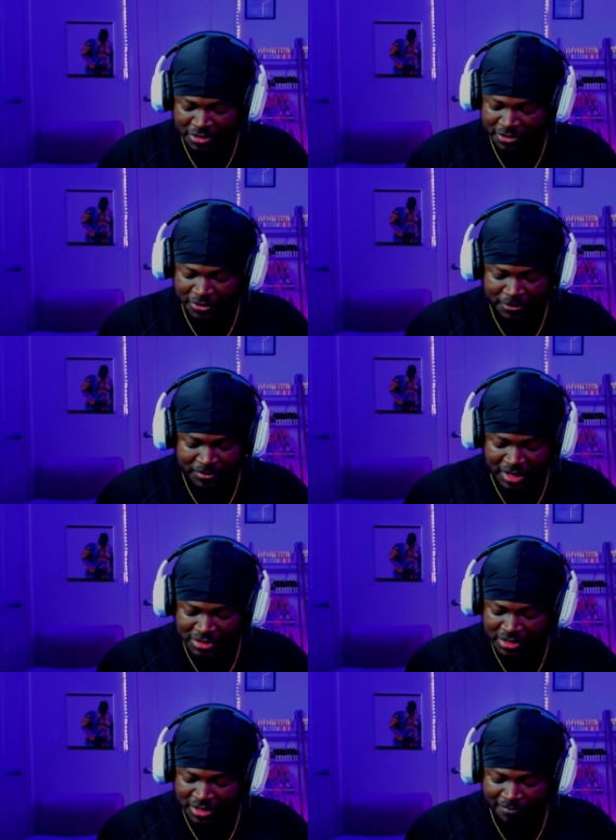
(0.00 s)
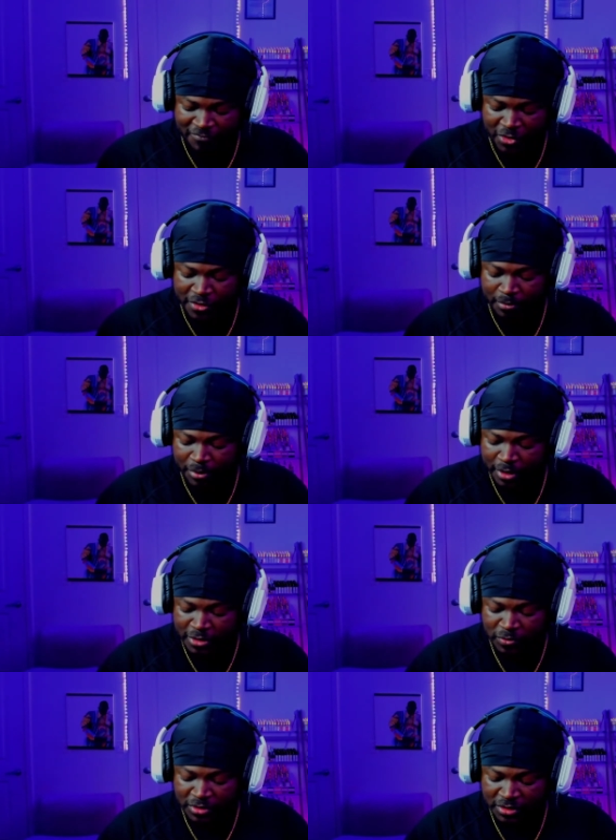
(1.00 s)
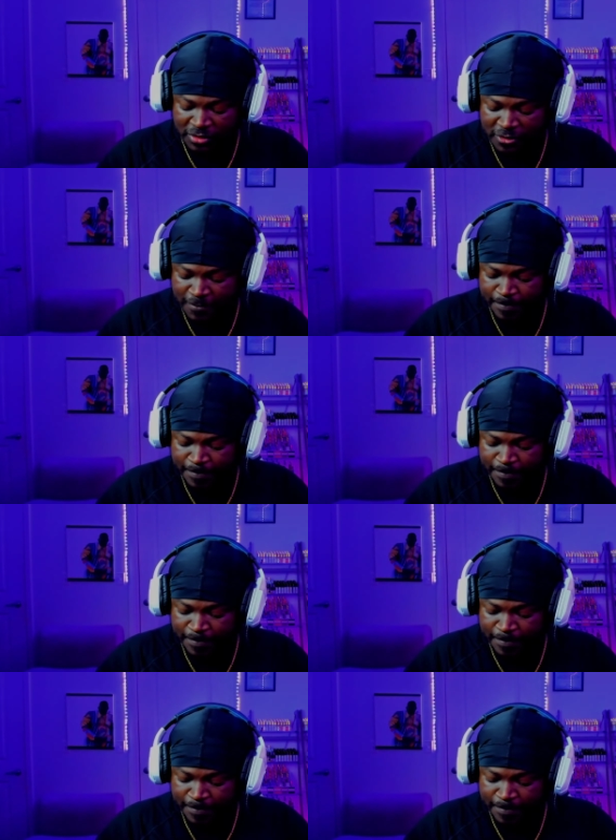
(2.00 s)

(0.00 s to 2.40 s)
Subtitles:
yo. I'm very impressed with this.